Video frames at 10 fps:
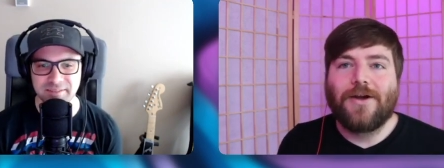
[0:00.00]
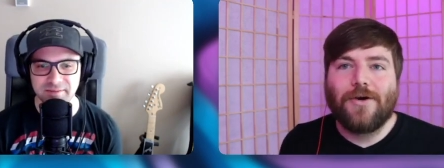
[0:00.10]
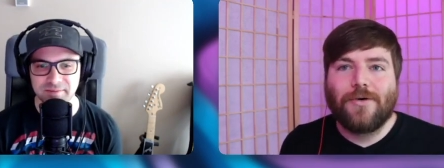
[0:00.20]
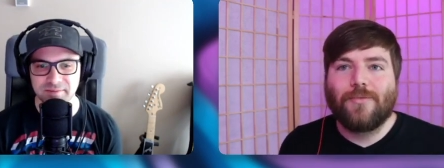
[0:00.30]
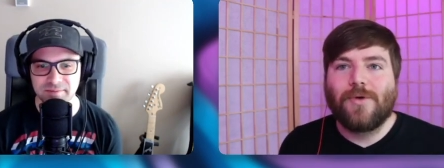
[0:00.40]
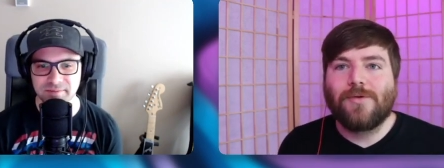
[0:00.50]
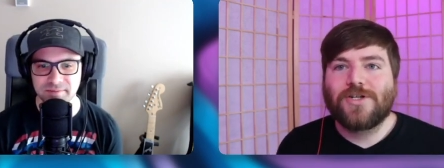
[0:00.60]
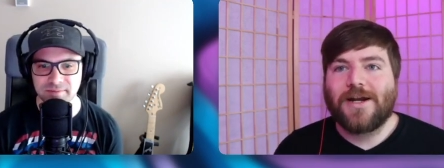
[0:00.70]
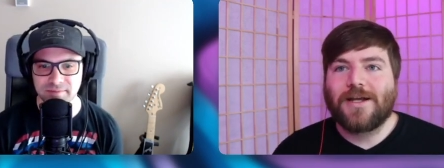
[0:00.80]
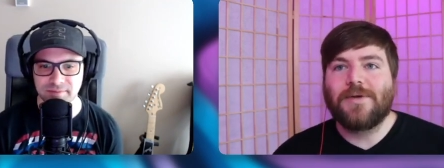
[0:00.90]
Speaker 1: Now I know we were
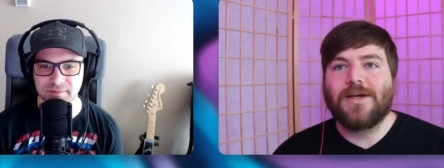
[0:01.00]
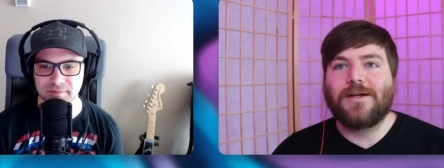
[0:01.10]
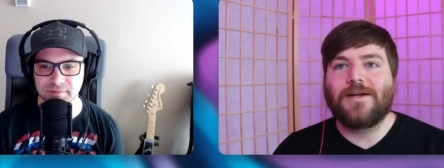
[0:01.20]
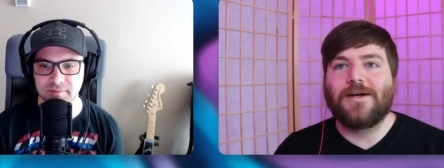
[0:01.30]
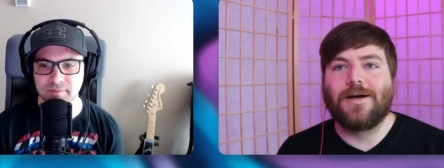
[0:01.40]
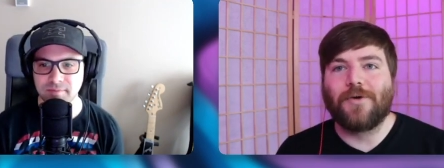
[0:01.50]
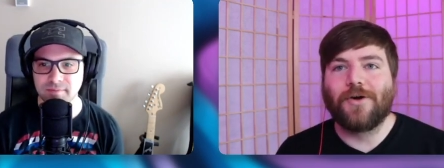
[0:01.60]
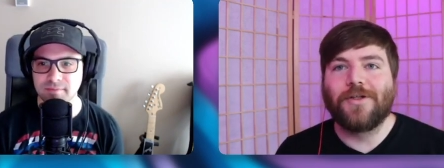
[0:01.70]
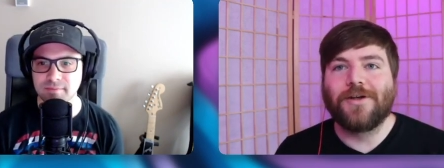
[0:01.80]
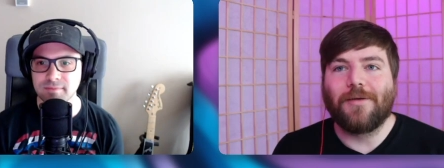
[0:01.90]
chatting a bit um,
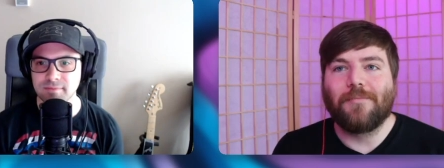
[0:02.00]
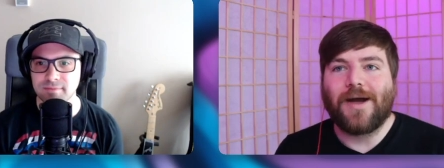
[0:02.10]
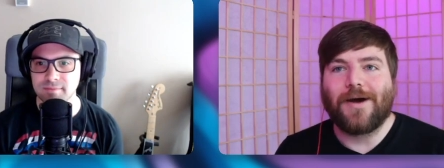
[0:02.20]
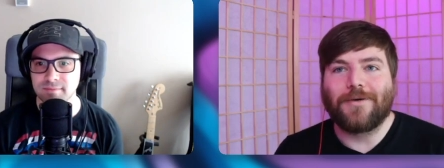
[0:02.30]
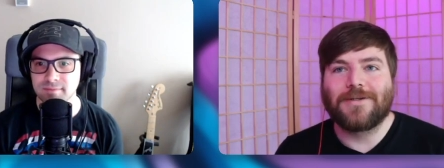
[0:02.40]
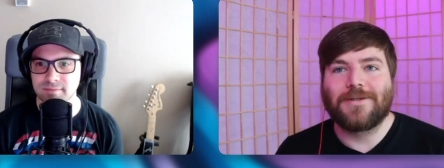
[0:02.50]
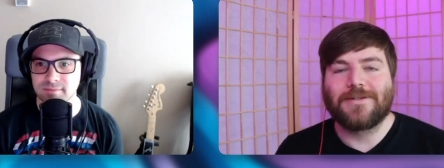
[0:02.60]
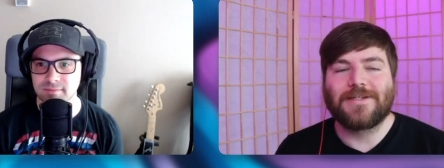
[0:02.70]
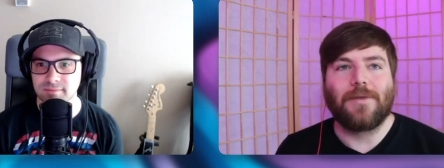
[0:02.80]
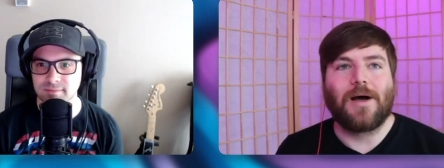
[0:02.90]
earlier about
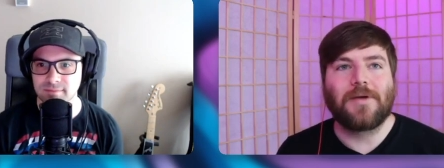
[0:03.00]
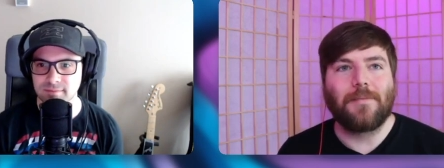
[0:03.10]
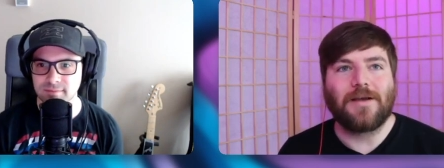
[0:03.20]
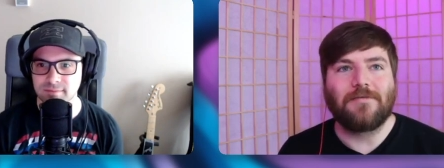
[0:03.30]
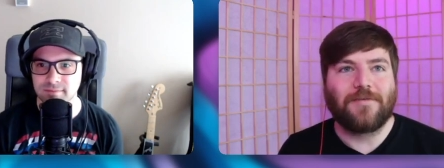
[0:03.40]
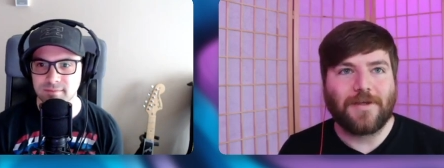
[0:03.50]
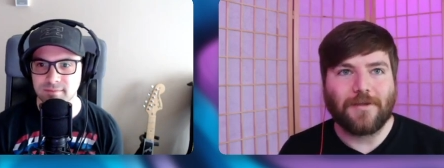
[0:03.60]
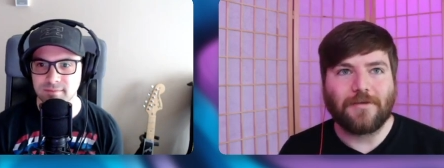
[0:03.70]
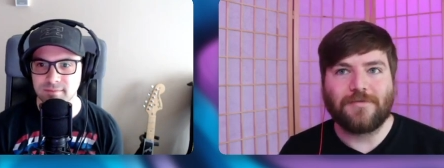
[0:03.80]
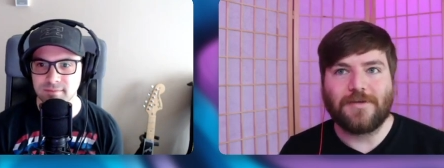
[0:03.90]
some upcoming
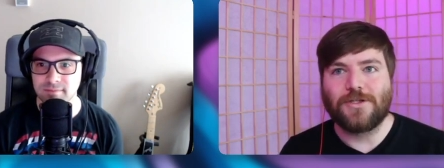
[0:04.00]
fill